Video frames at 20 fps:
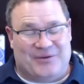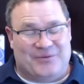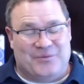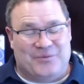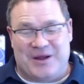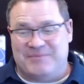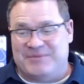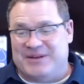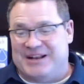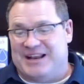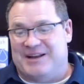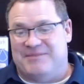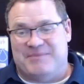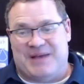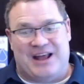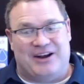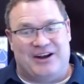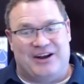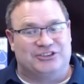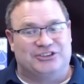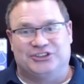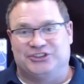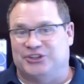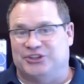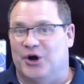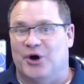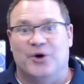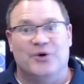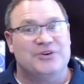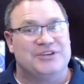women and men are
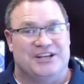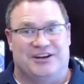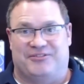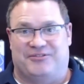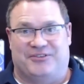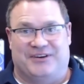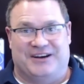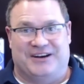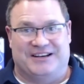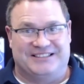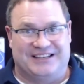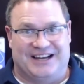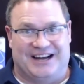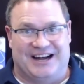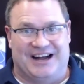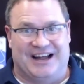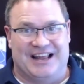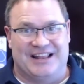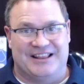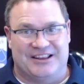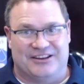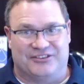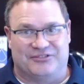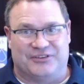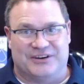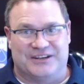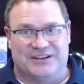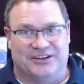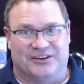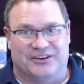so different in this
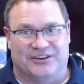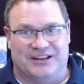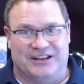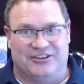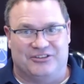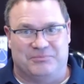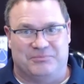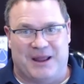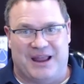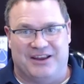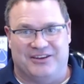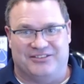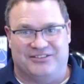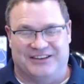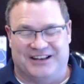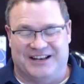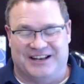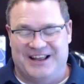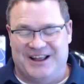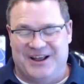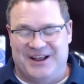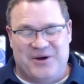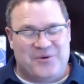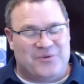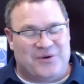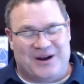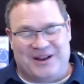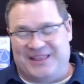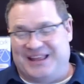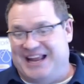fertility space. And
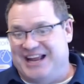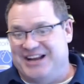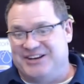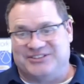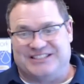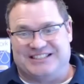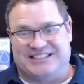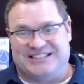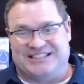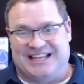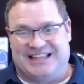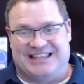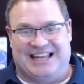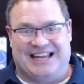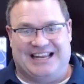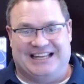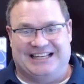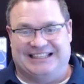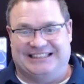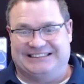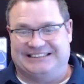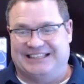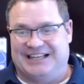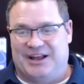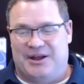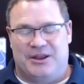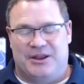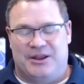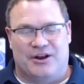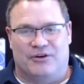one of the interesting things is,
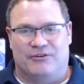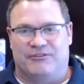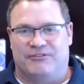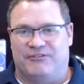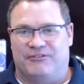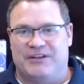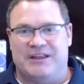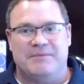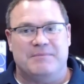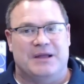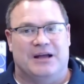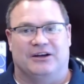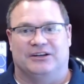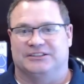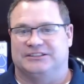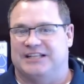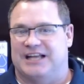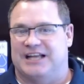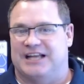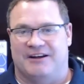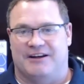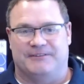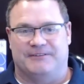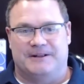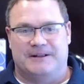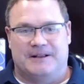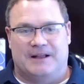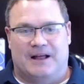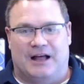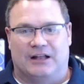females have
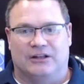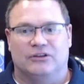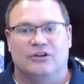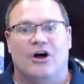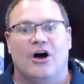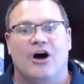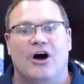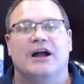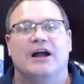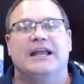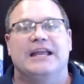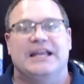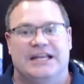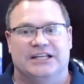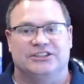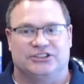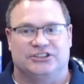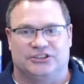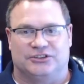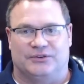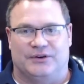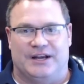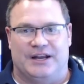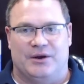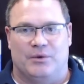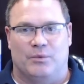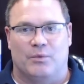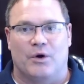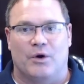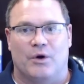a long
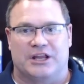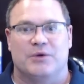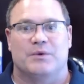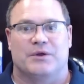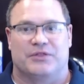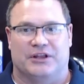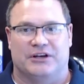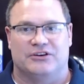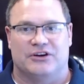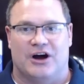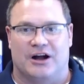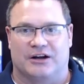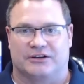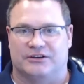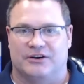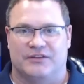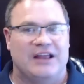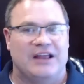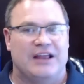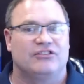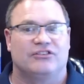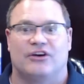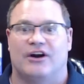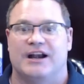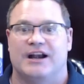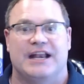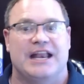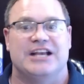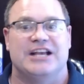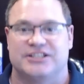history working with a doctor. They start
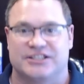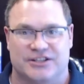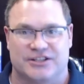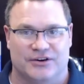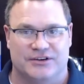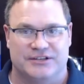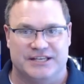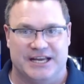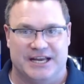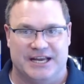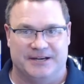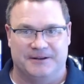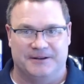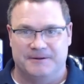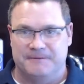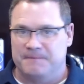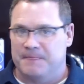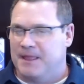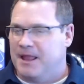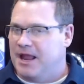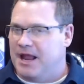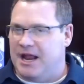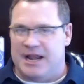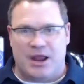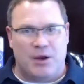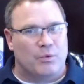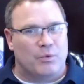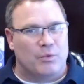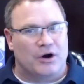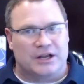at age 13, and
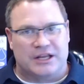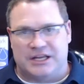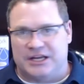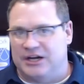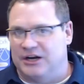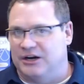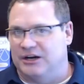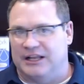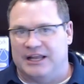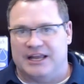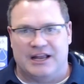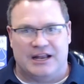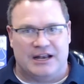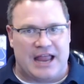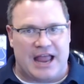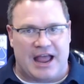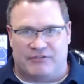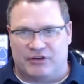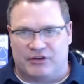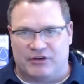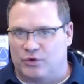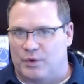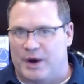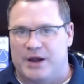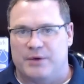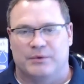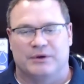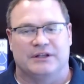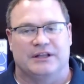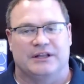they work yearly, and they have a great